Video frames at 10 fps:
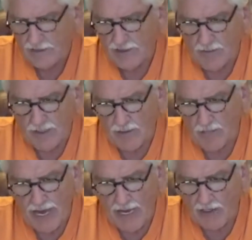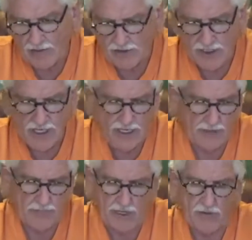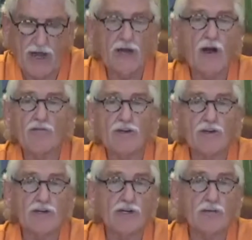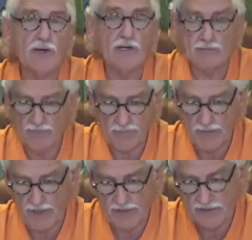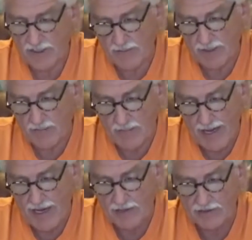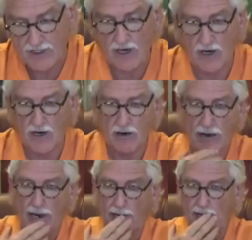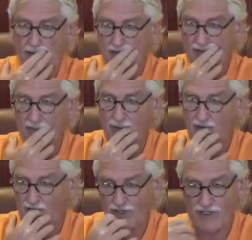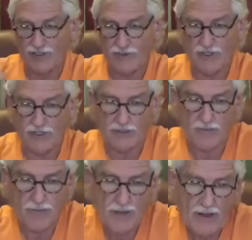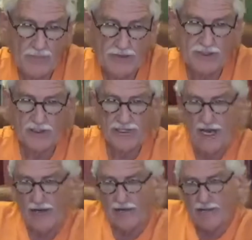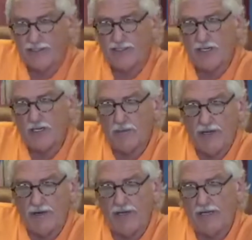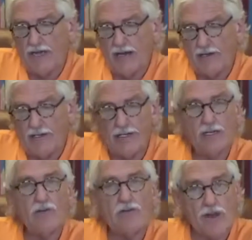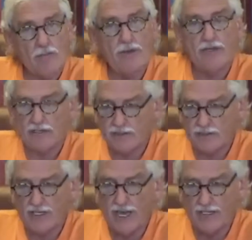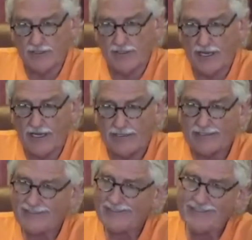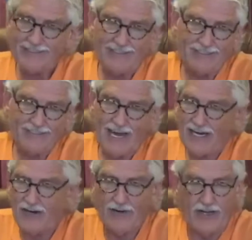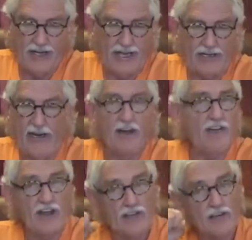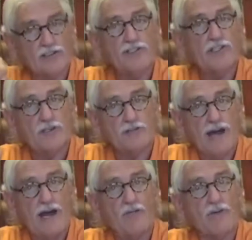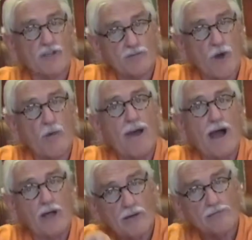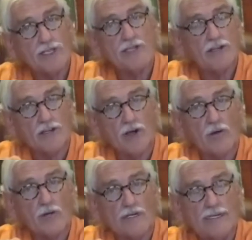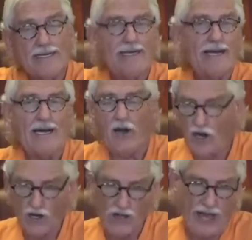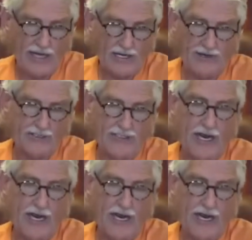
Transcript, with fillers: Stomach and bowels hit me right off here, dear one. Stomach and bowels are a major issue here, particularly down in the cecum area, down in here where the appendix is tied to that. That area and near the ileocecal valve where the small bowel comes into the colon, all of that area is